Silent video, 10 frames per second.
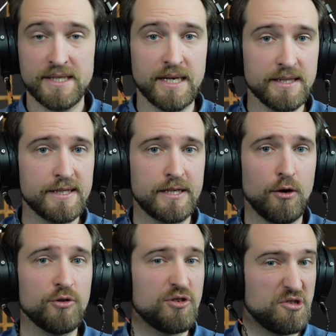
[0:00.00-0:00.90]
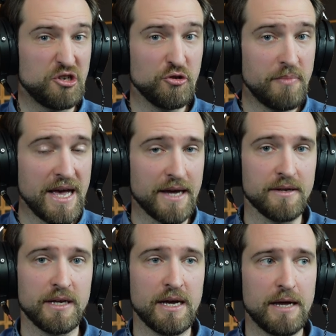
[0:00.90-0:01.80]
doesn't sound too bad,
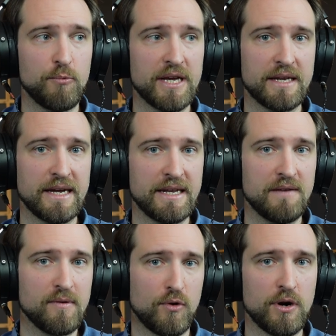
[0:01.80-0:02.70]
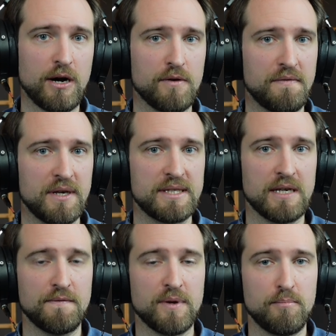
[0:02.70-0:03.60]
yeah, and we can get even more out of this
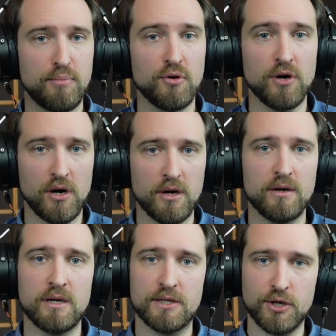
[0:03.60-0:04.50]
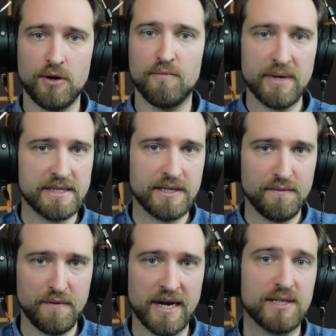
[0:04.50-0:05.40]
if we put on a ton of mixing
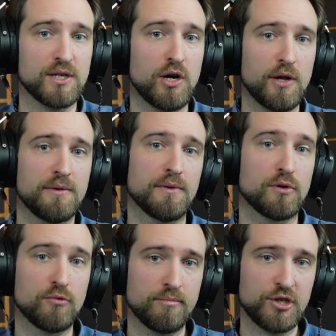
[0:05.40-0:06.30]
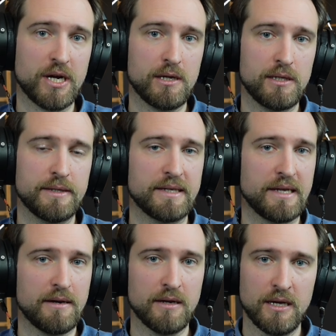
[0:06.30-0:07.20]
effects on the group channel that
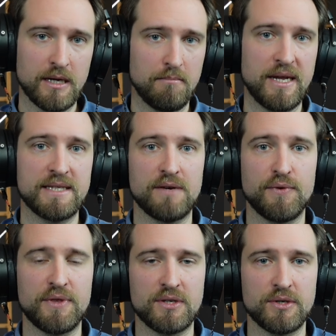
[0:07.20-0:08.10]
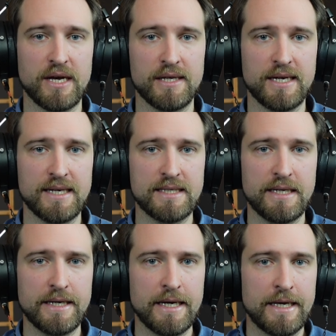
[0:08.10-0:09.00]
then blends everything together
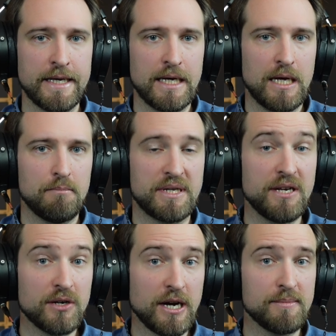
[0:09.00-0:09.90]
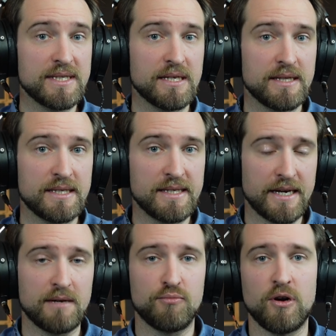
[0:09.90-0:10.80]
nicely. But here comes the
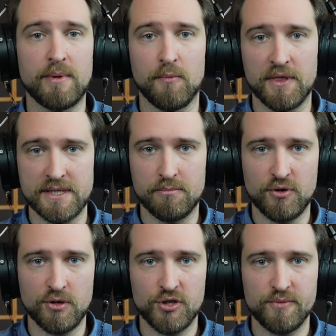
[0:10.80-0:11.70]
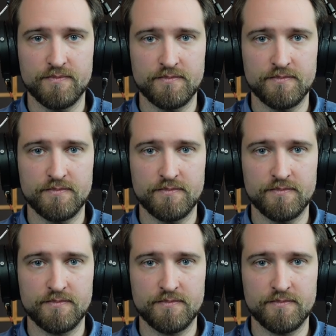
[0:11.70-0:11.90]
second problem with this approach.